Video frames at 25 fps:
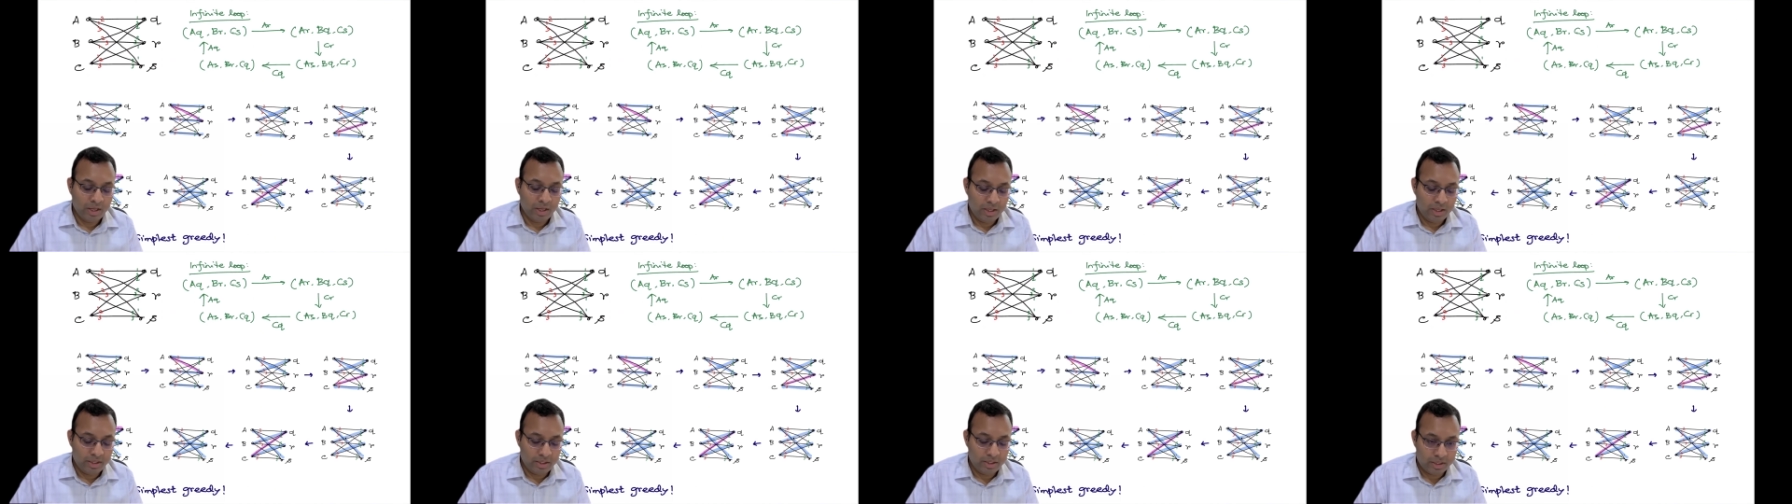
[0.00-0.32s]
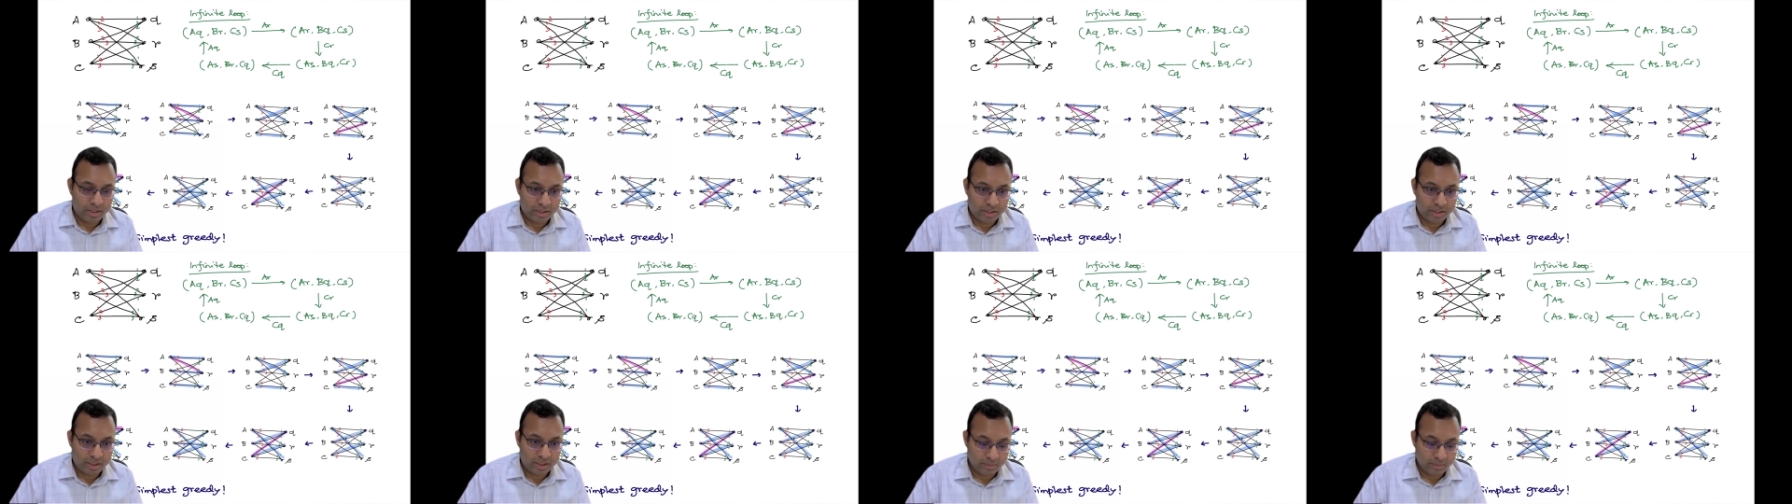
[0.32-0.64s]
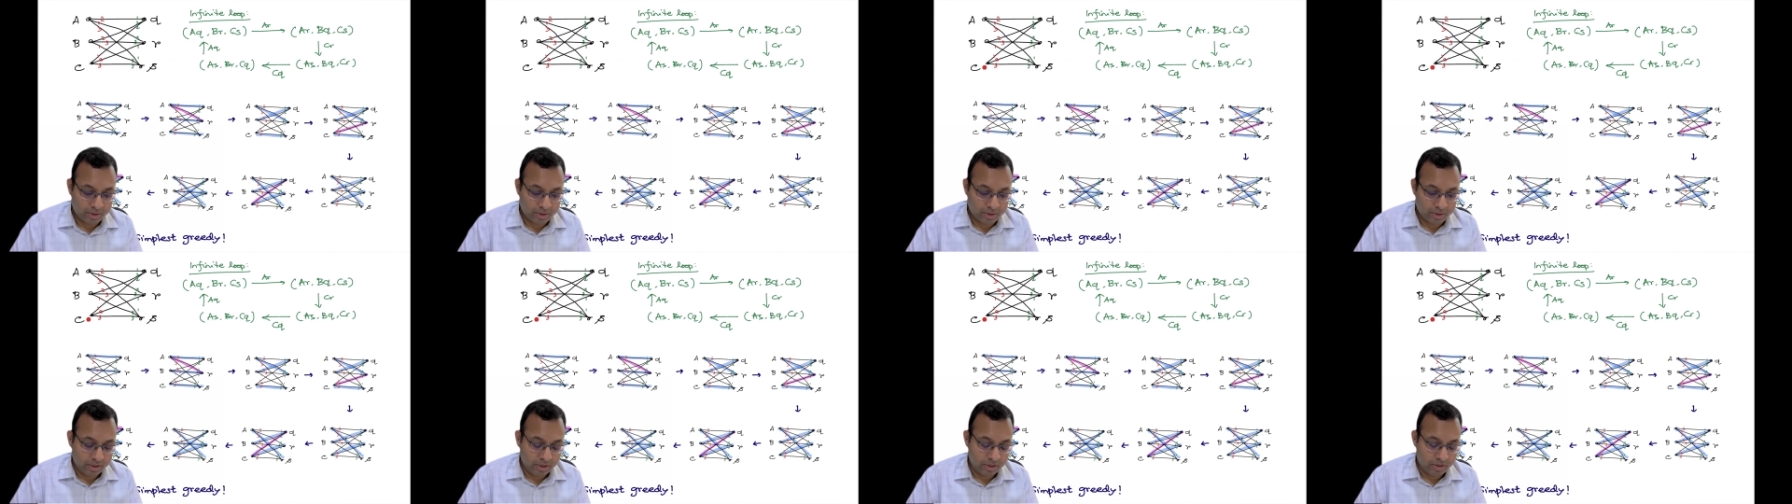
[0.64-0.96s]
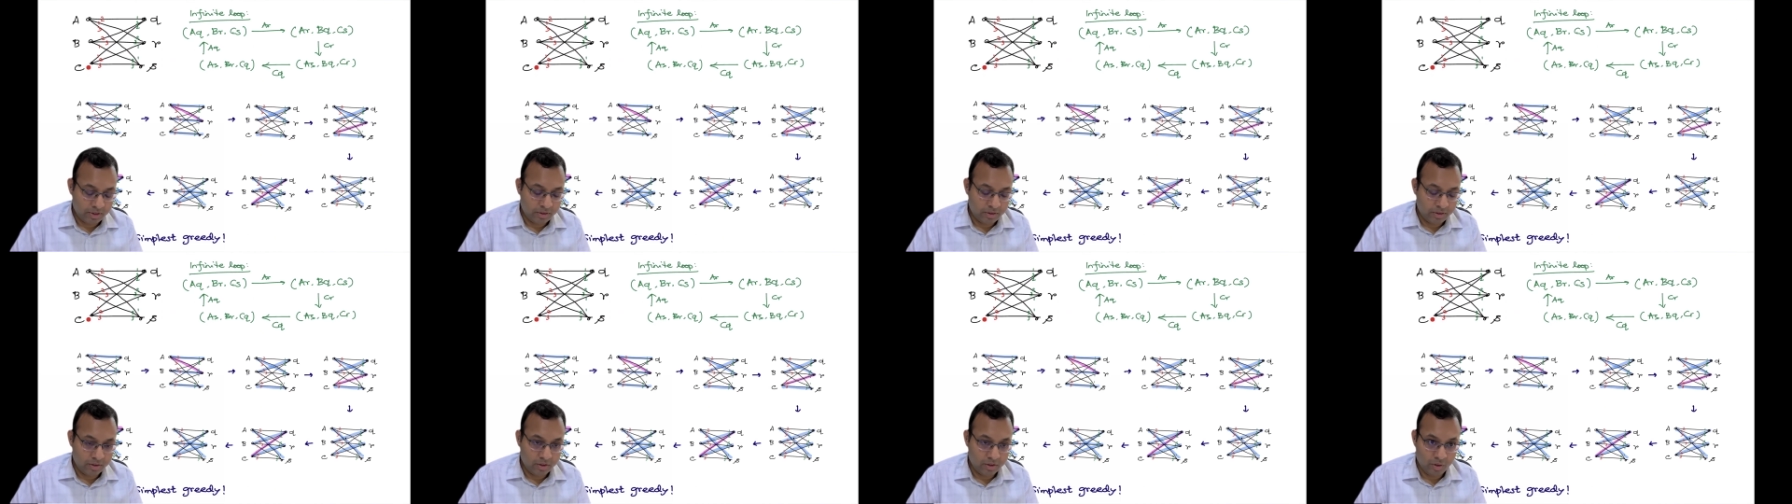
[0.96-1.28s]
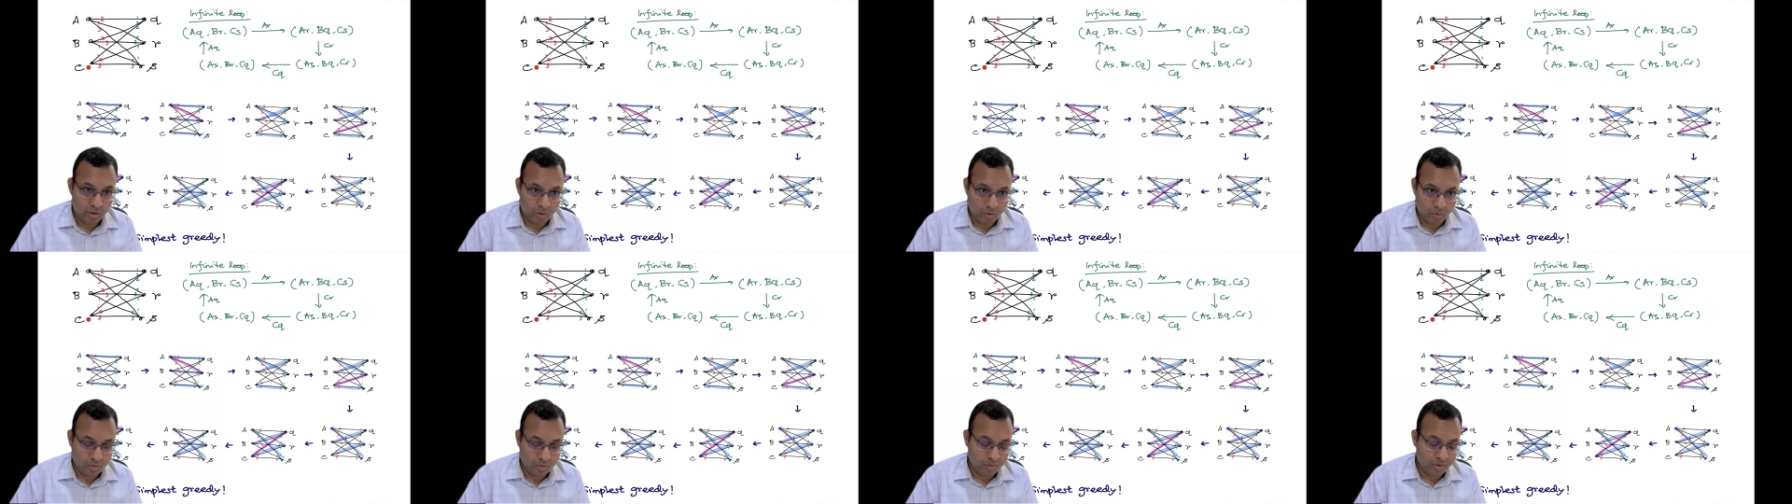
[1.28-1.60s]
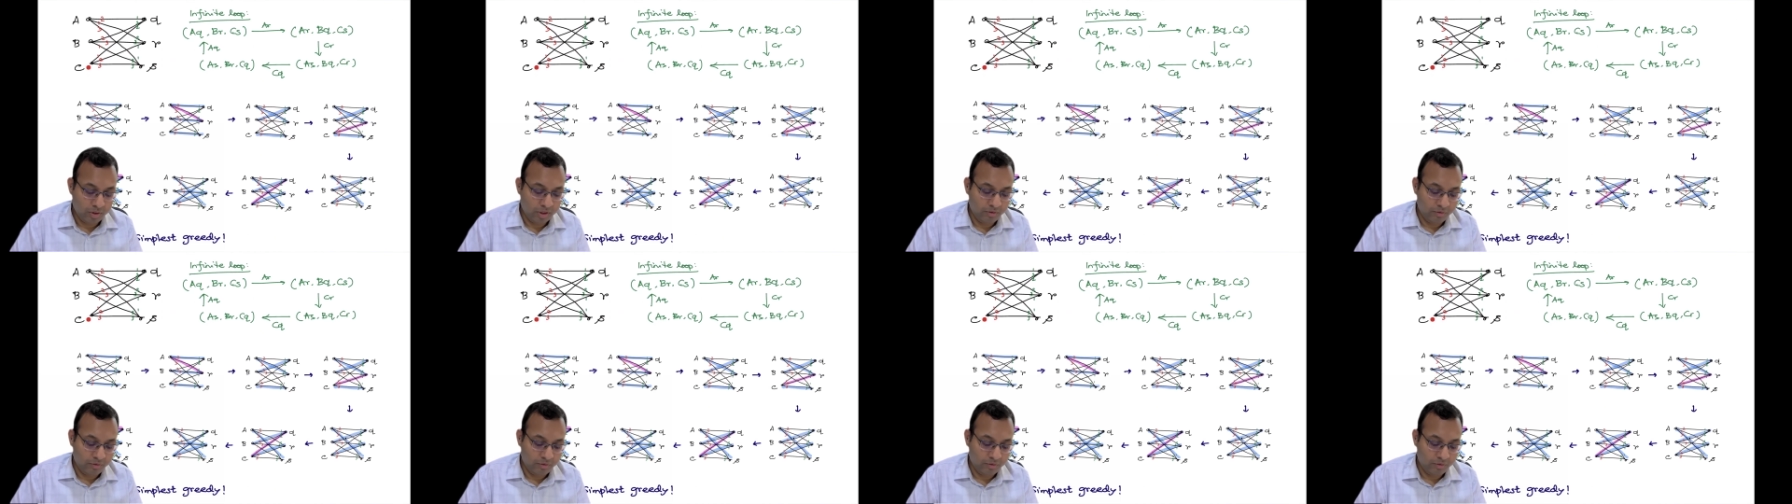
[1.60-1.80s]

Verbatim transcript: Is it stable? No.